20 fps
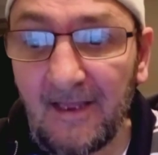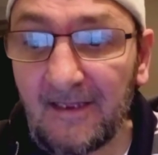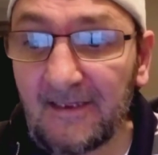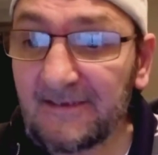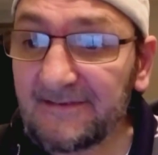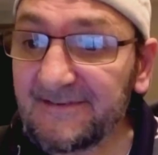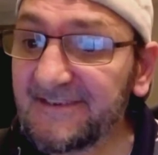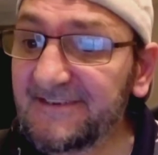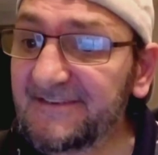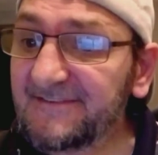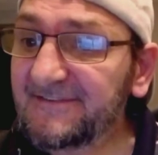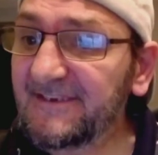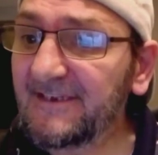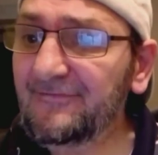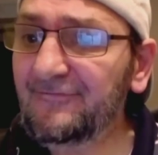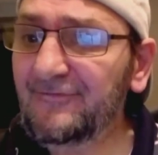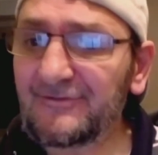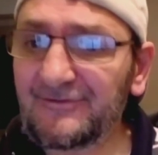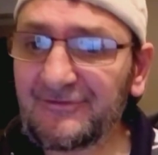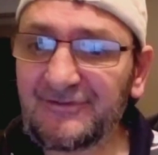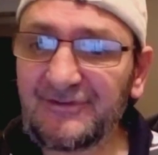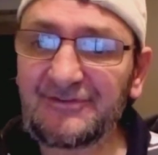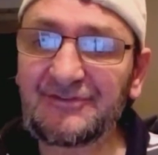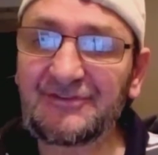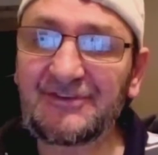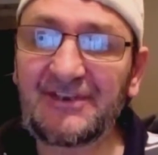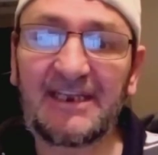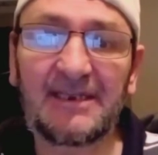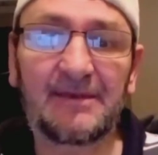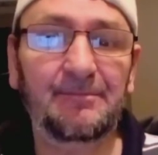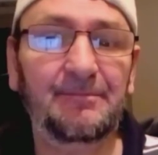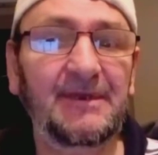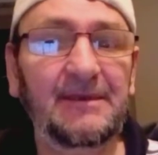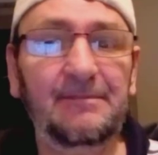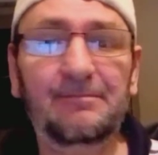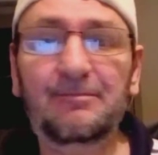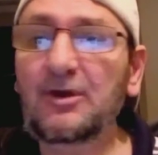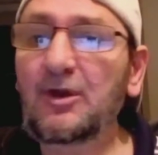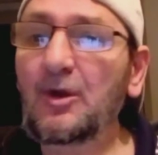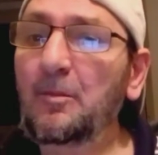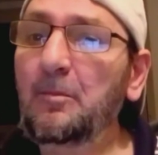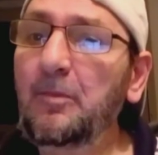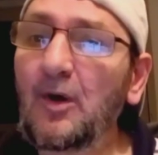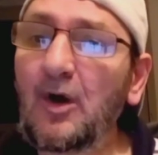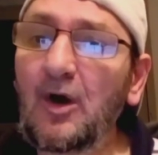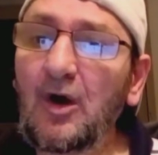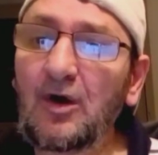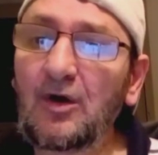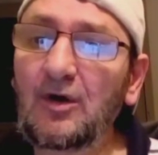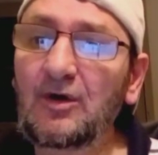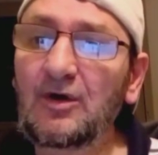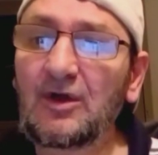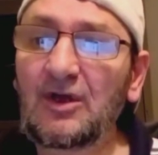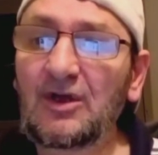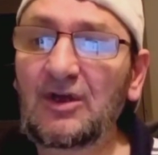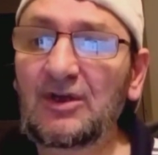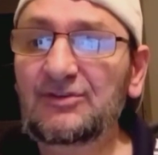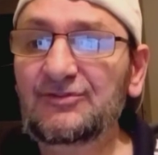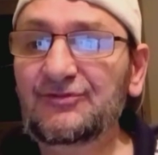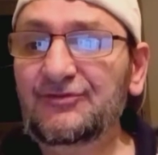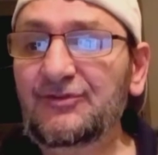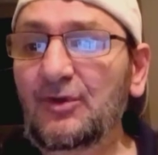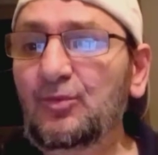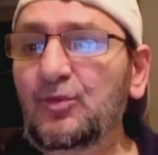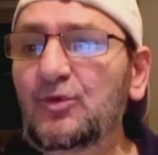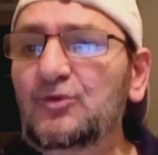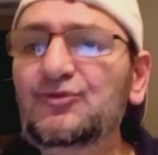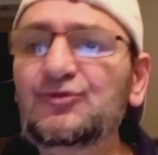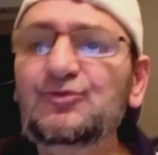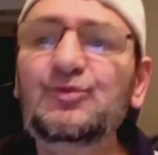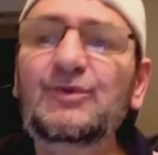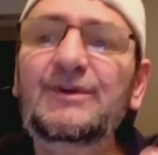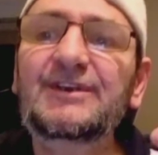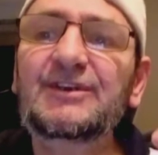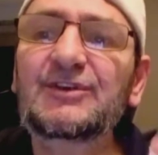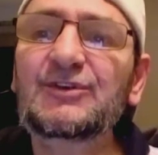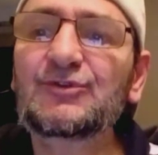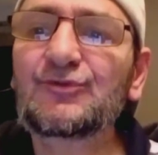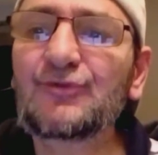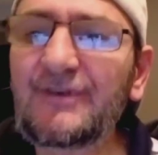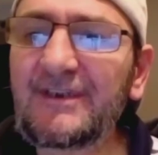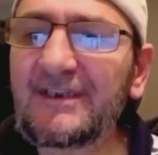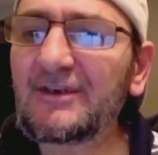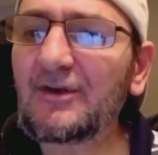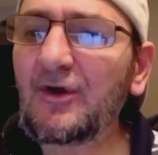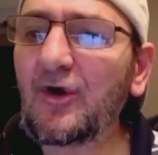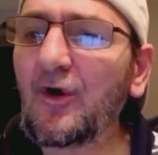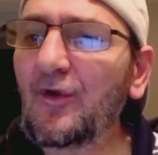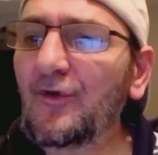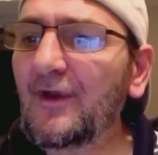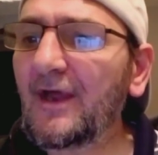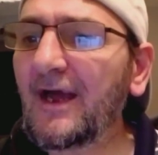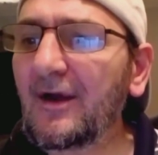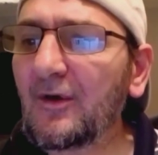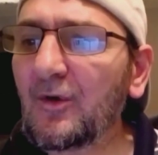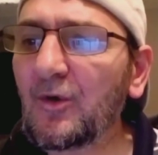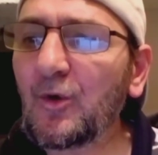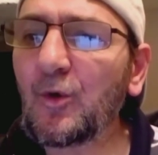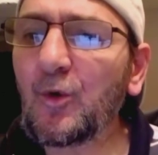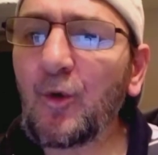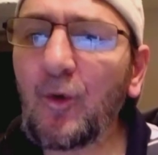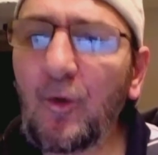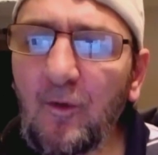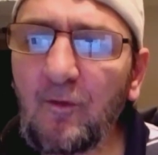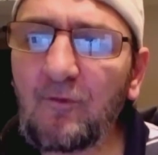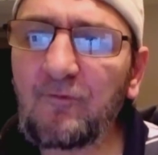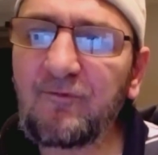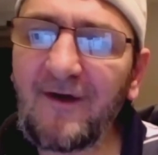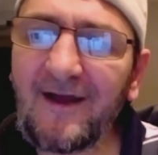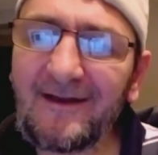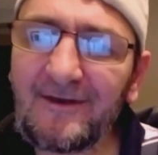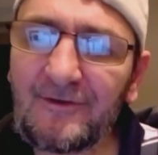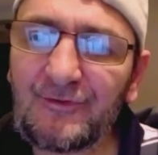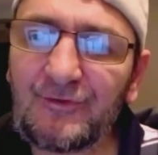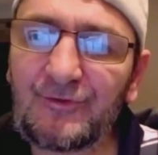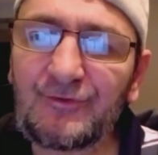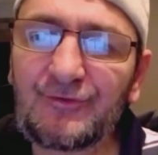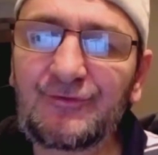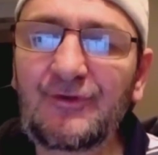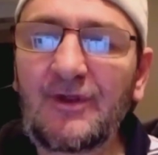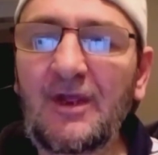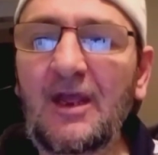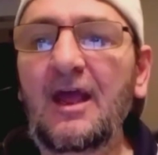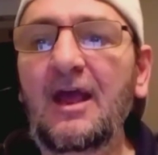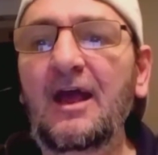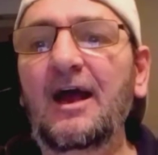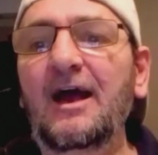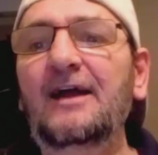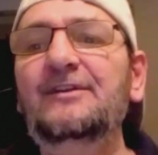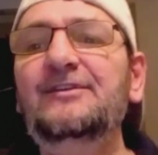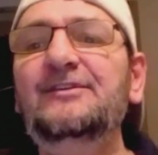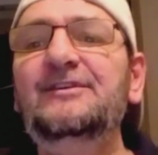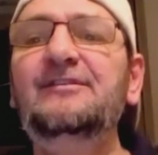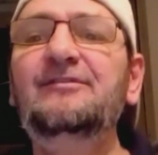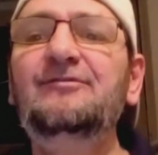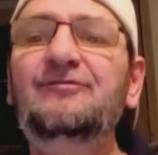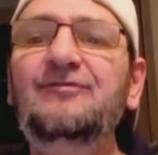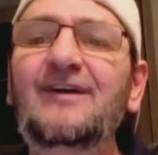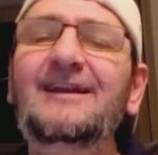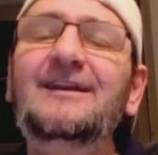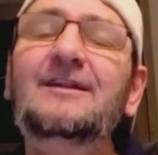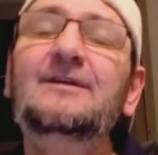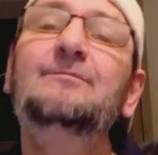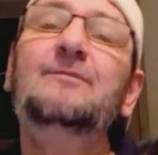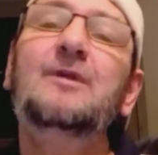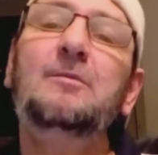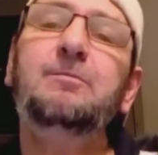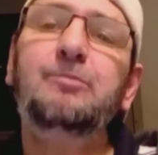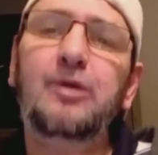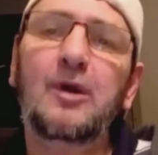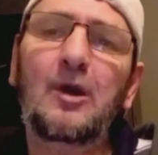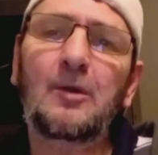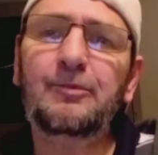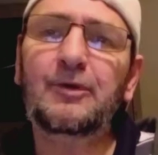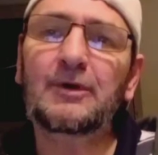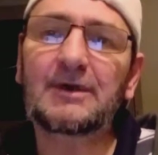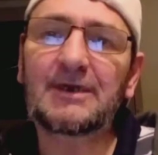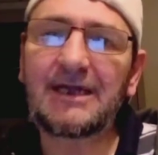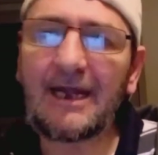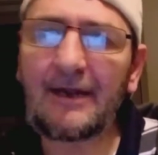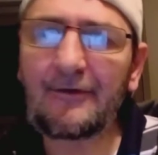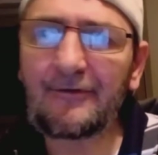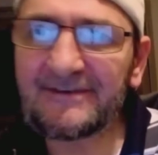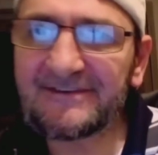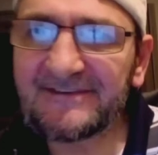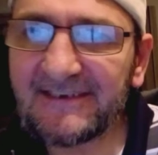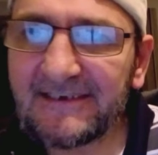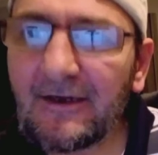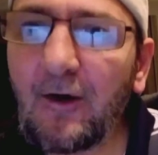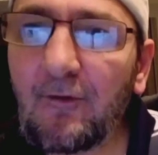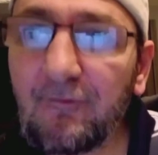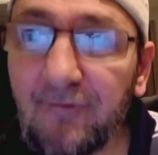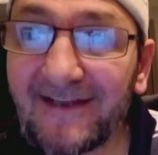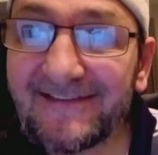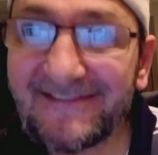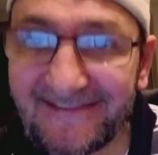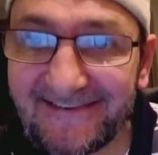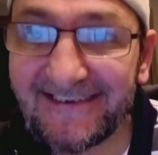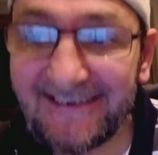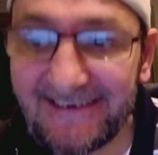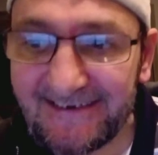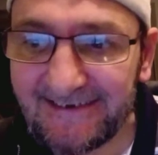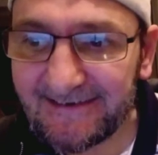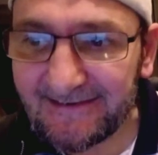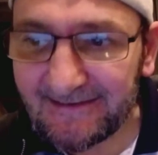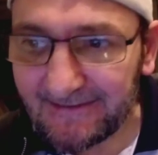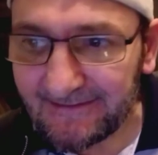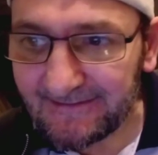These differences keep people apart. So once we agree on our core values and develop the proper clarity of our deen,